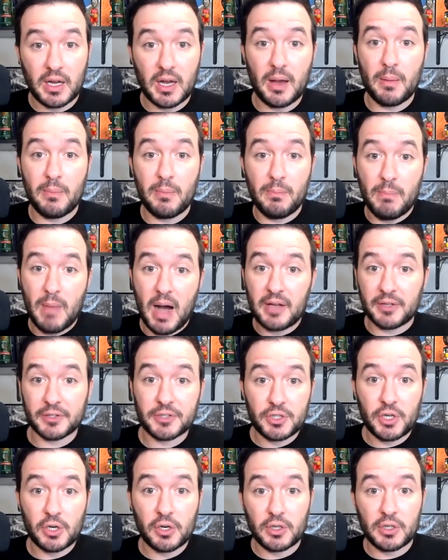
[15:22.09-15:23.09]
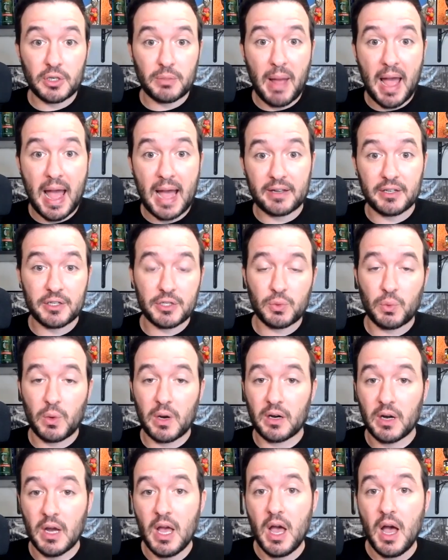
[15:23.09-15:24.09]
a Miles Turner package
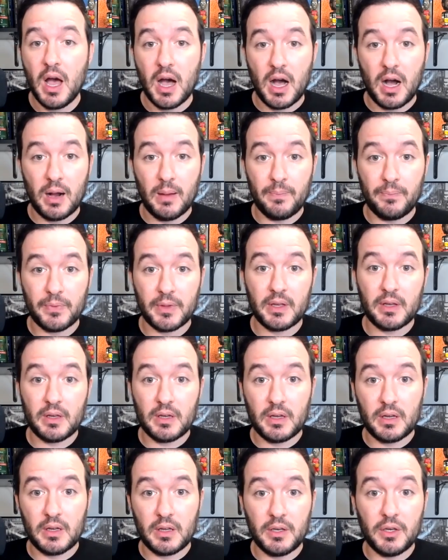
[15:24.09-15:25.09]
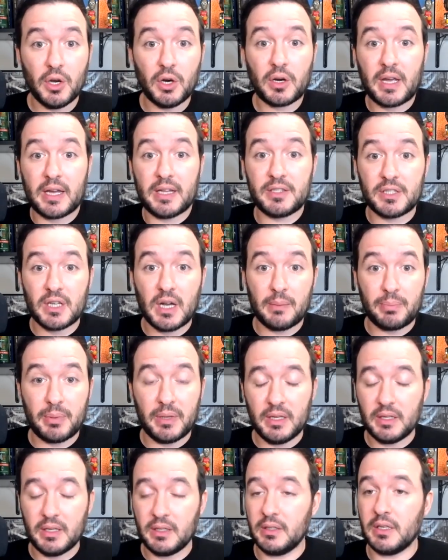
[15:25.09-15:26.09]
where Nurk ends up
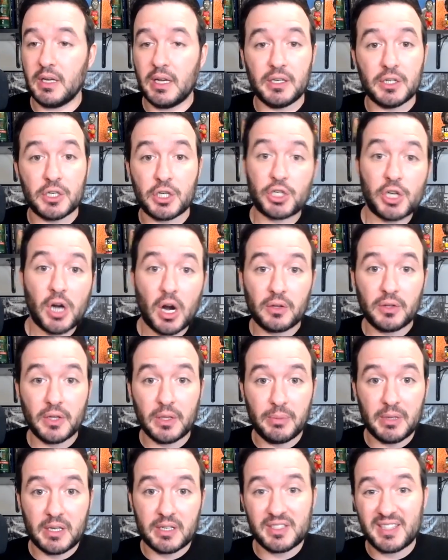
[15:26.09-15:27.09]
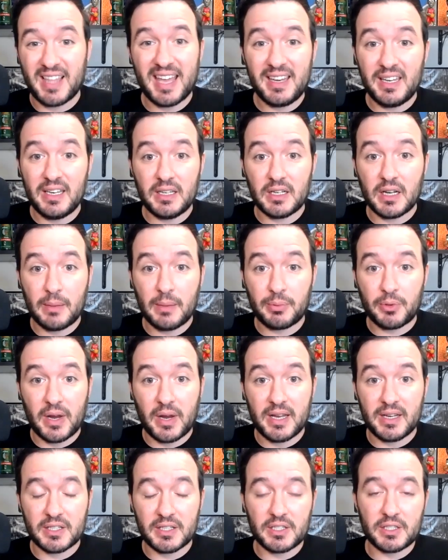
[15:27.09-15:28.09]
in Charlotte because they need an
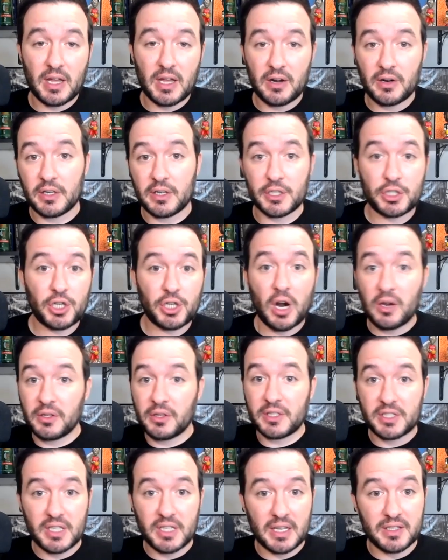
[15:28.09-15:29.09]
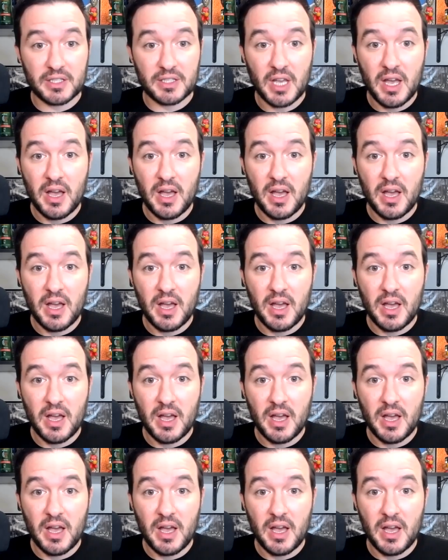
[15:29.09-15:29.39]
upgrade at center, and Charlotte sends